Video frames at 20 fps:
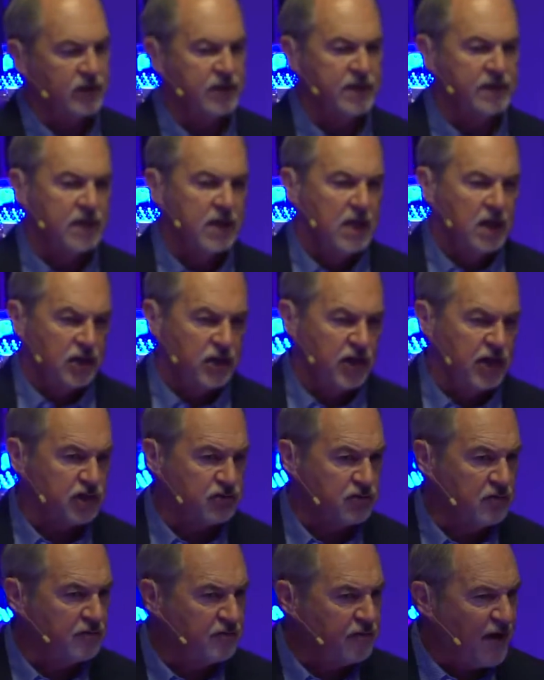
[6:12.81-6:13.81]
These,
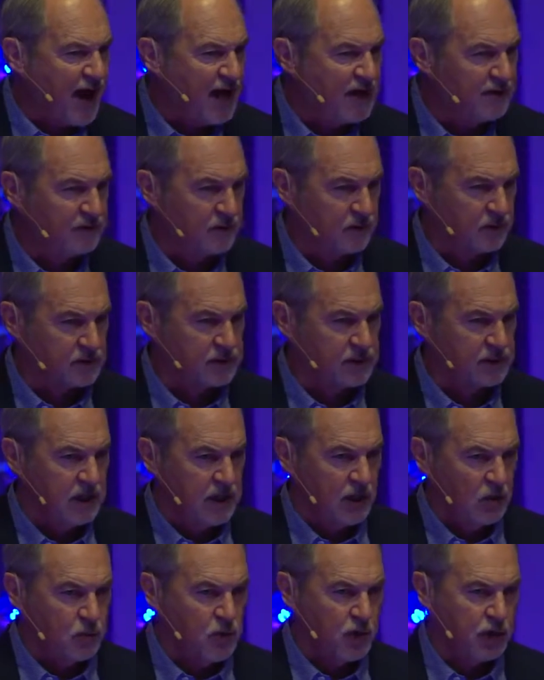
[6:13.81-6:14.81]
these revivals
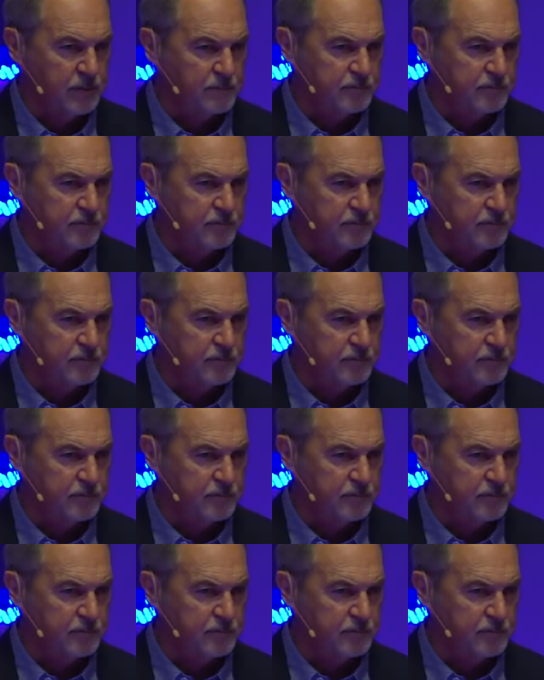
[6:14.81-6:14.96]
where